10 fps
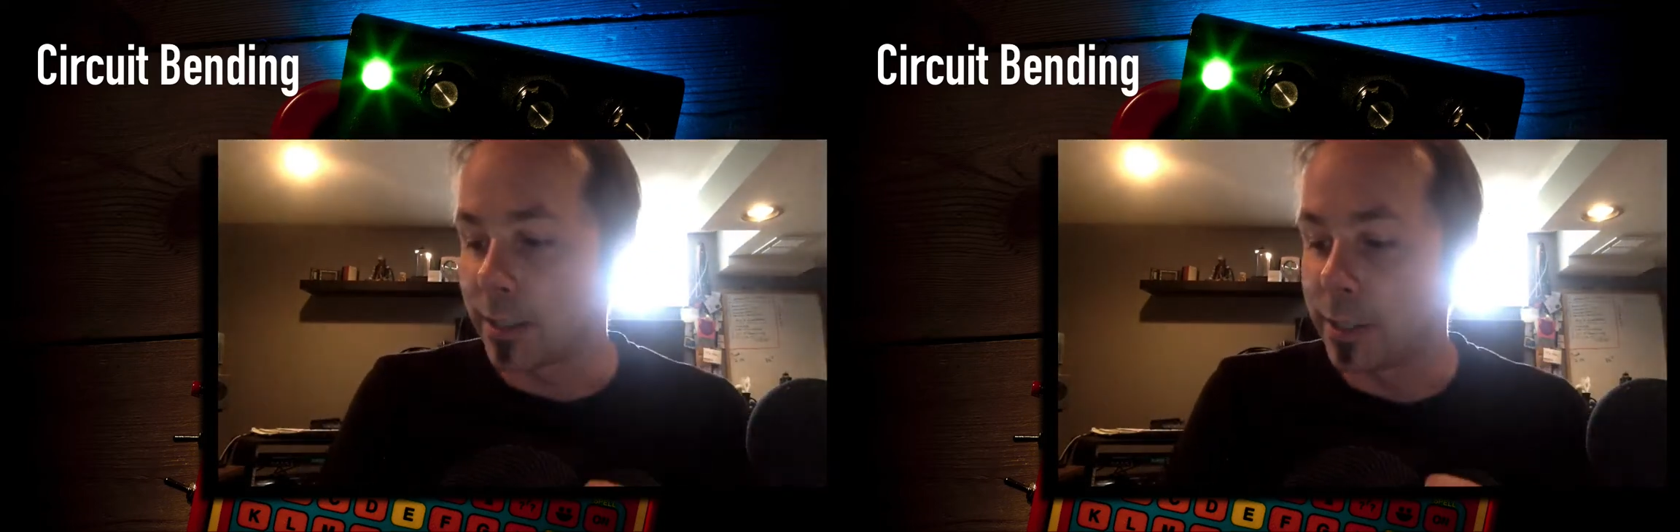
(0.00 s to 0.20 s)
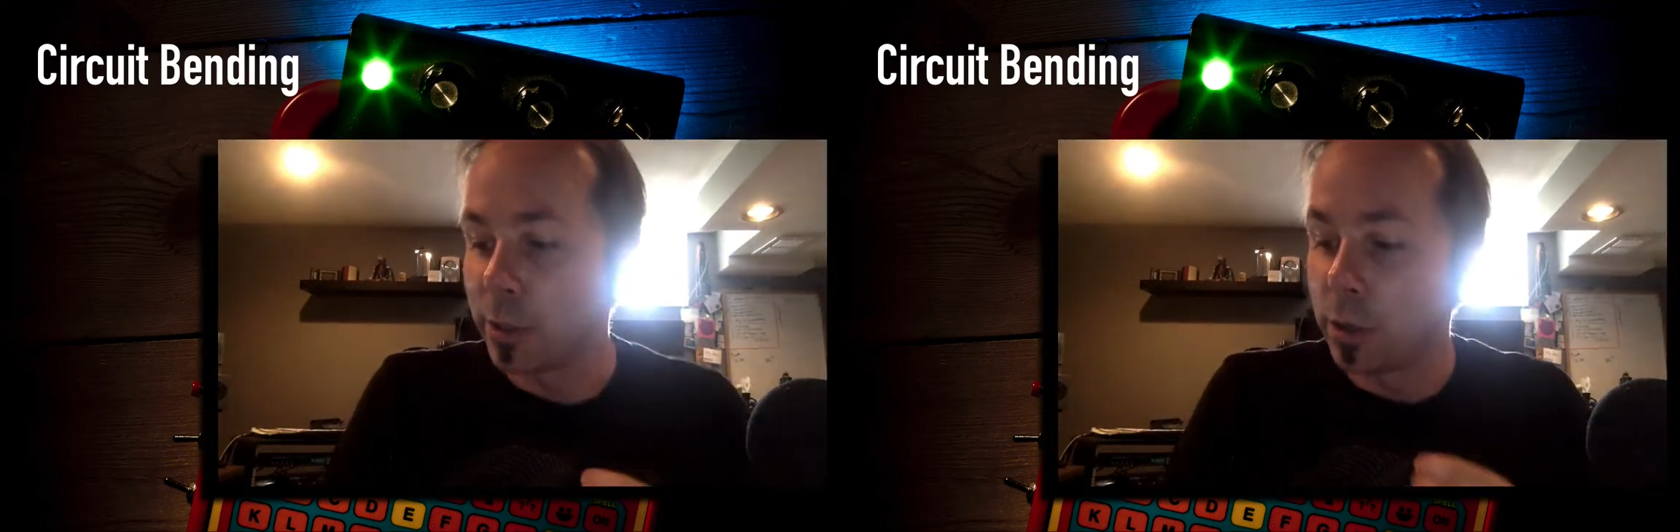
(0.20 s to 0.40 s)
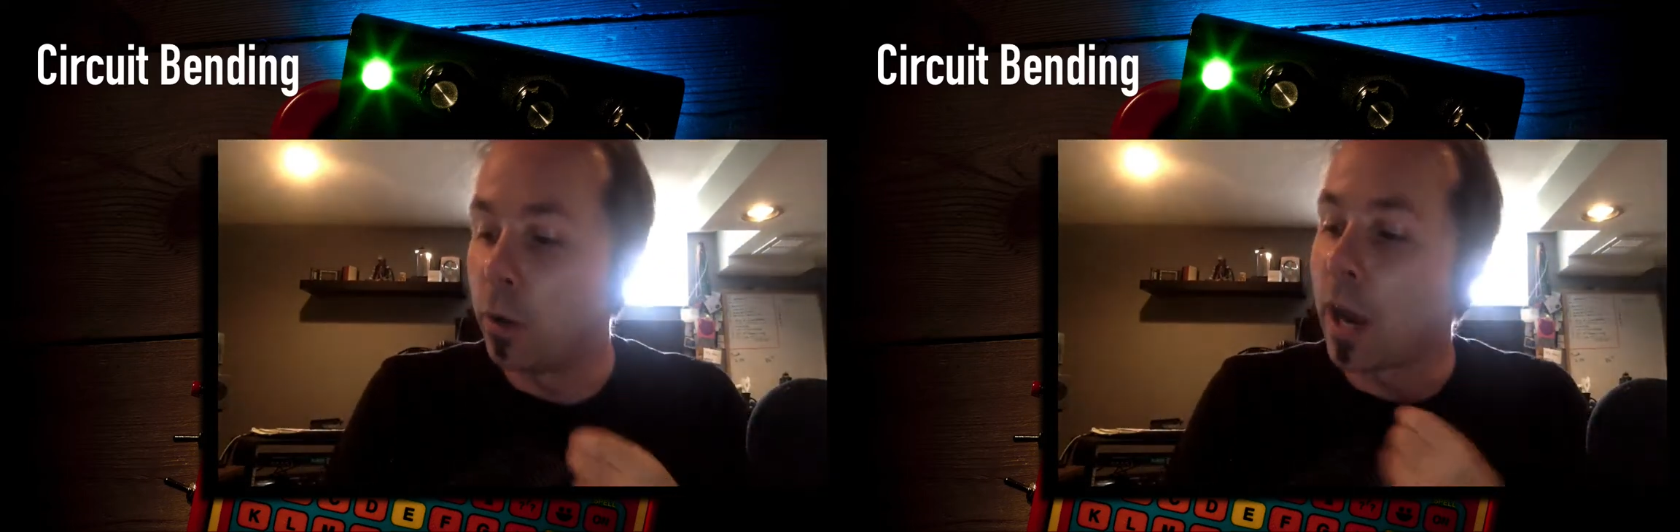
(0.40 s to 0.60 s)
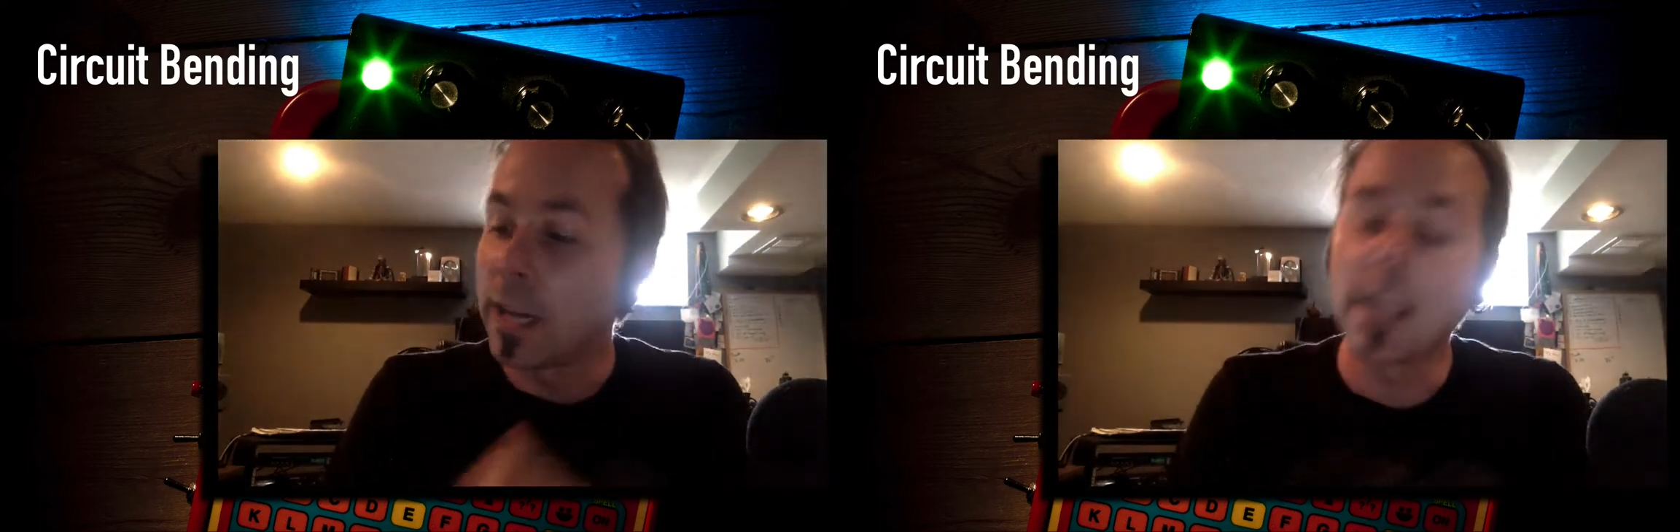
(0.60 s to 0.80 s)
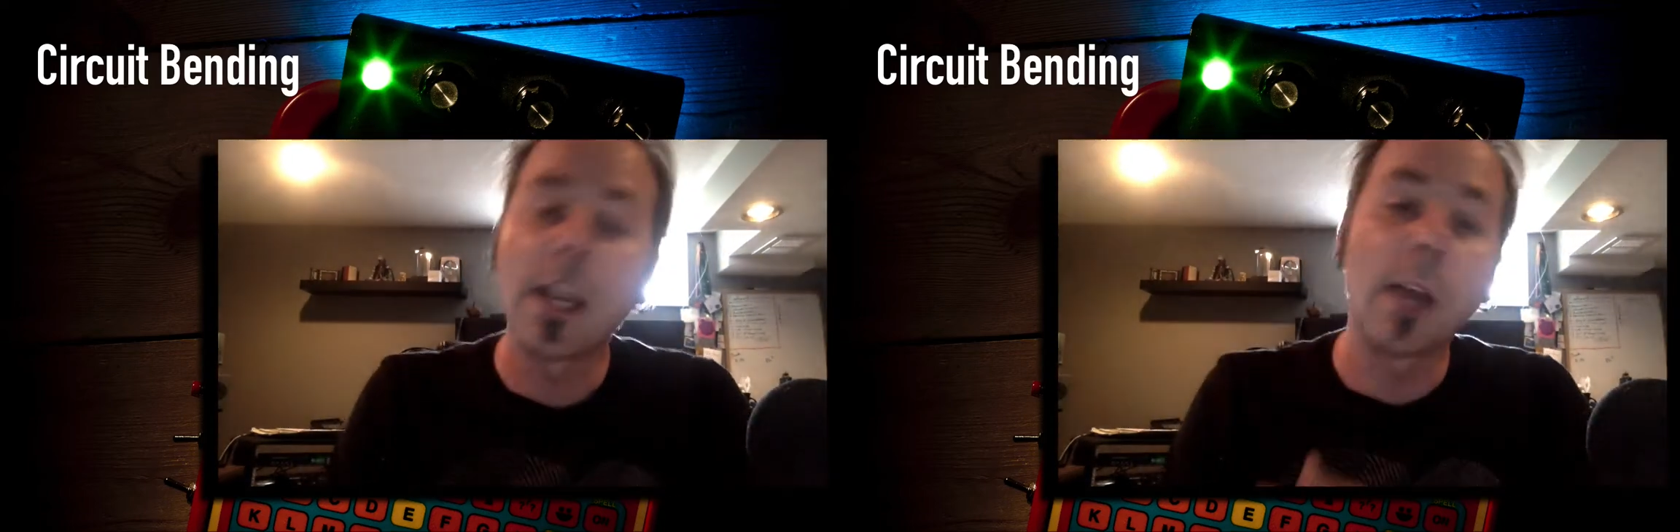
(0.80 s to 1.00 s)
to
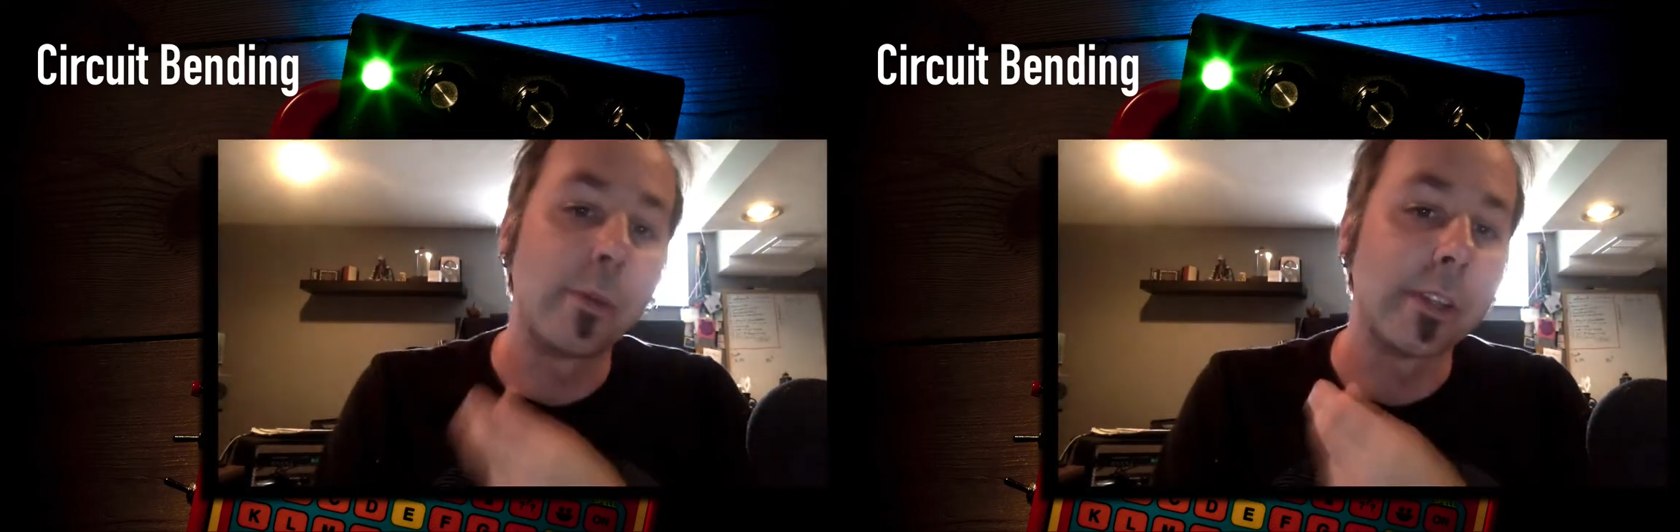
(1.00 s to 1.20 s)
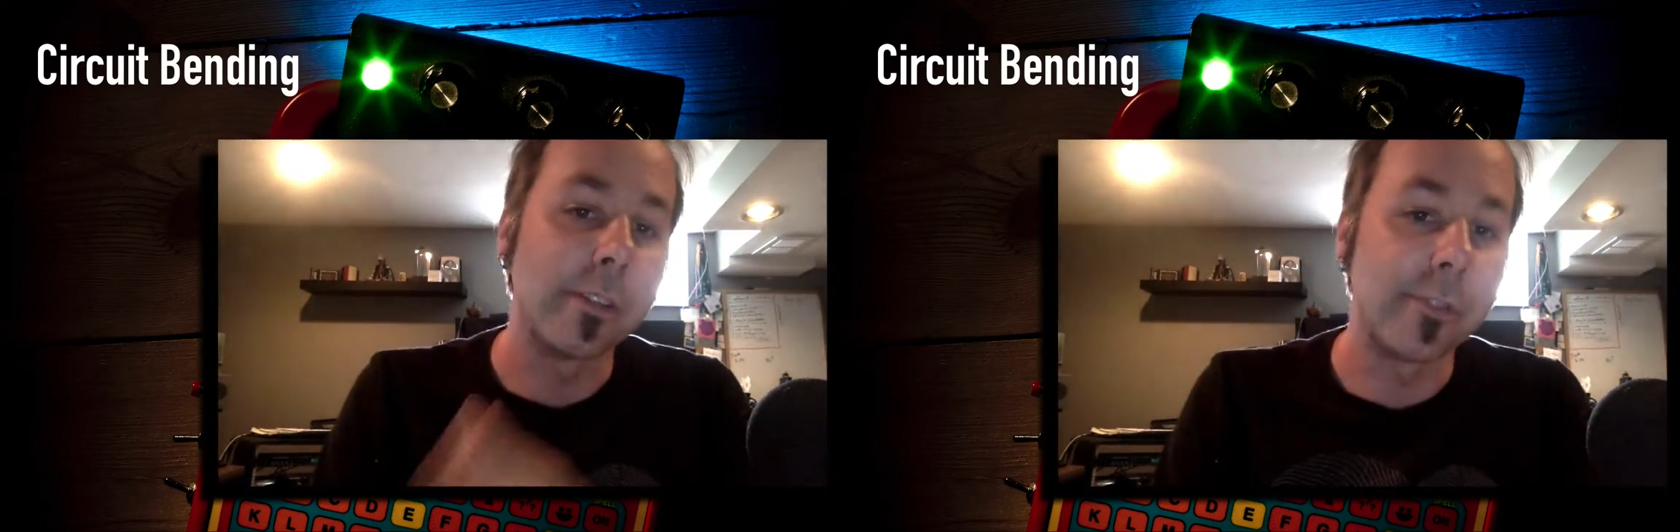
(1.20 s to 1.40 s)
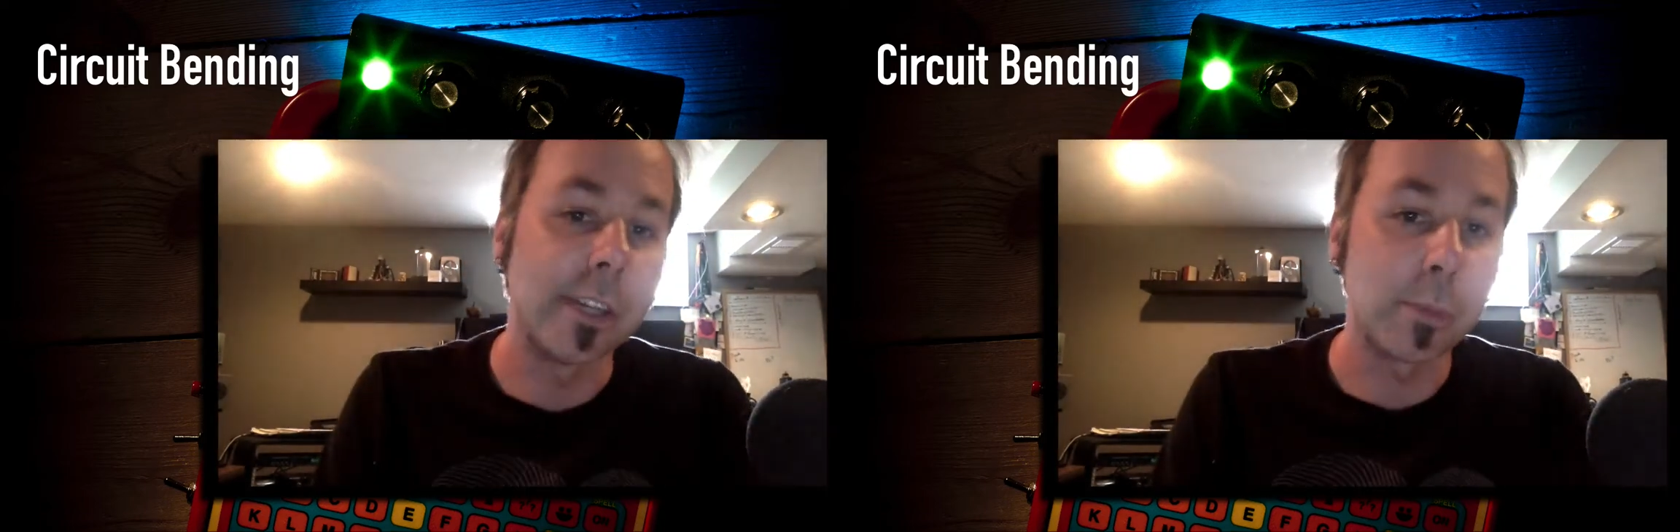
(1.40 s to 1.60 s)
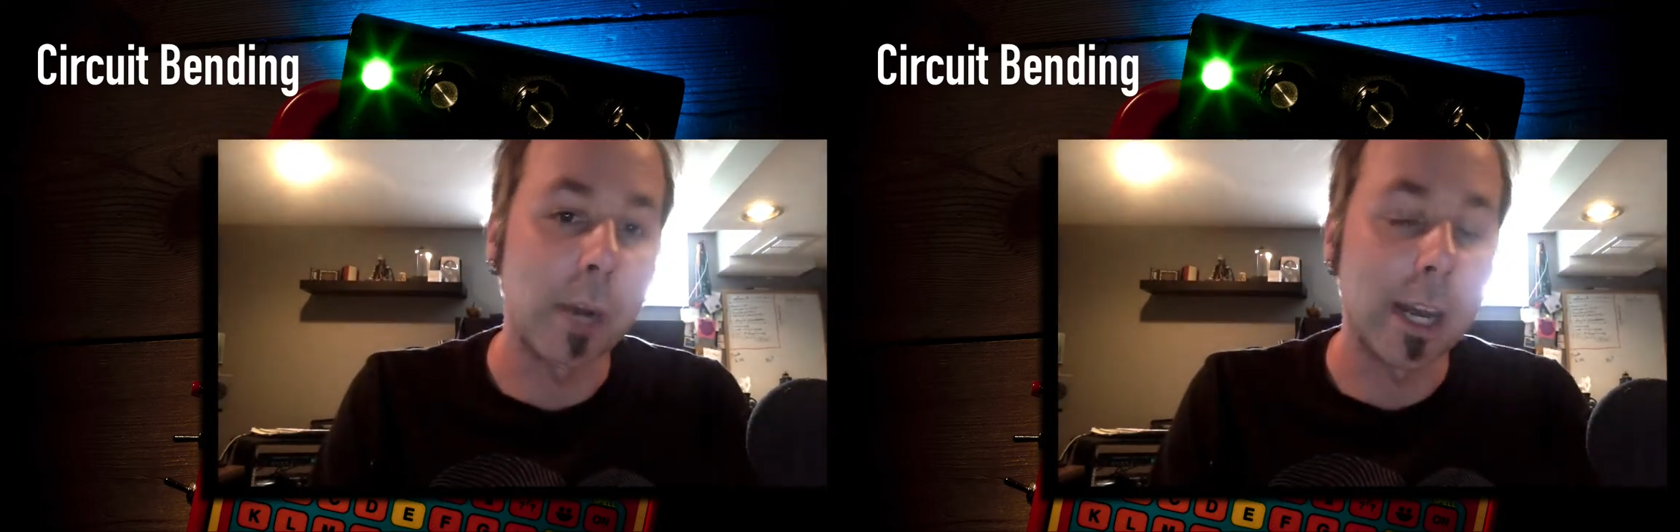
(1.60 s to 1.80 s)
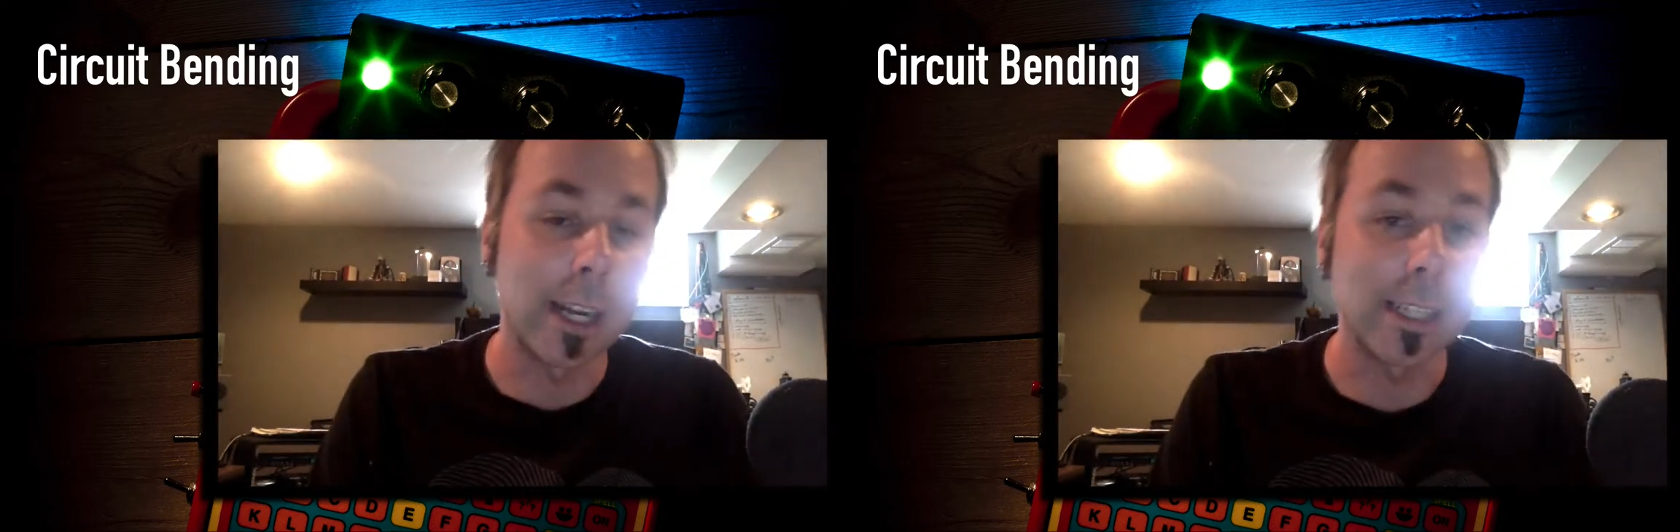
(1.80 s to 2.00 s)
ending up with the finished
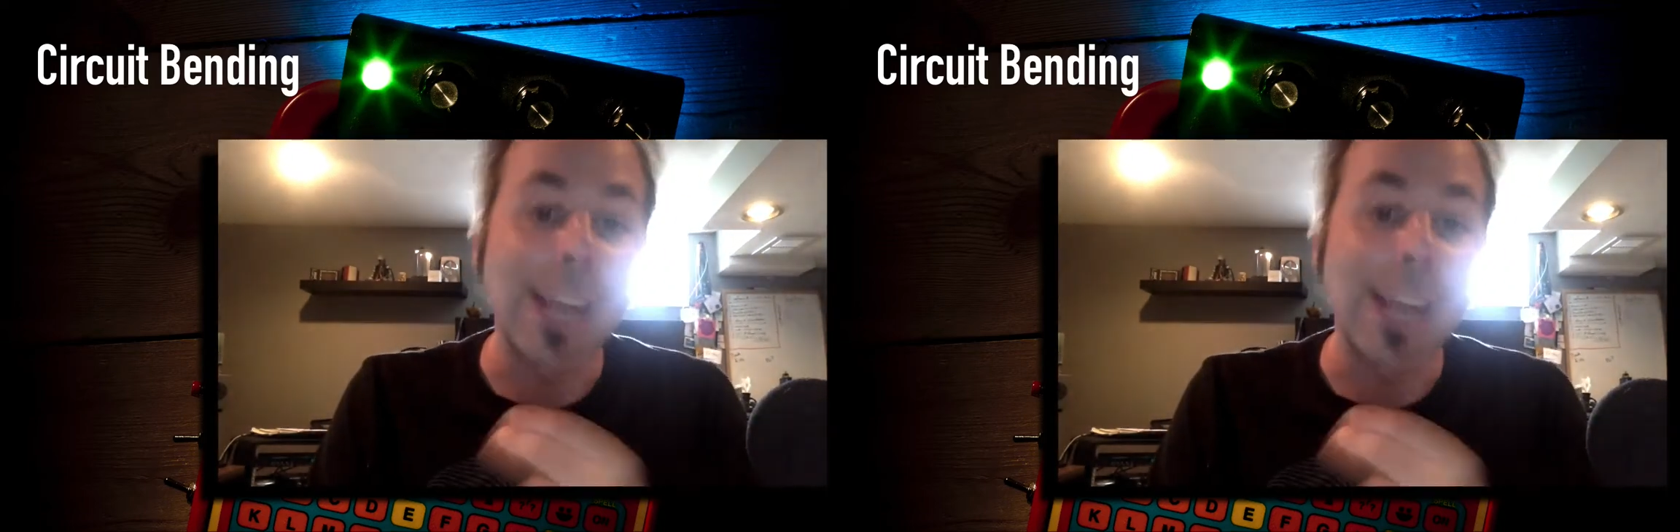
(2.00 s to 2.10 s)
product.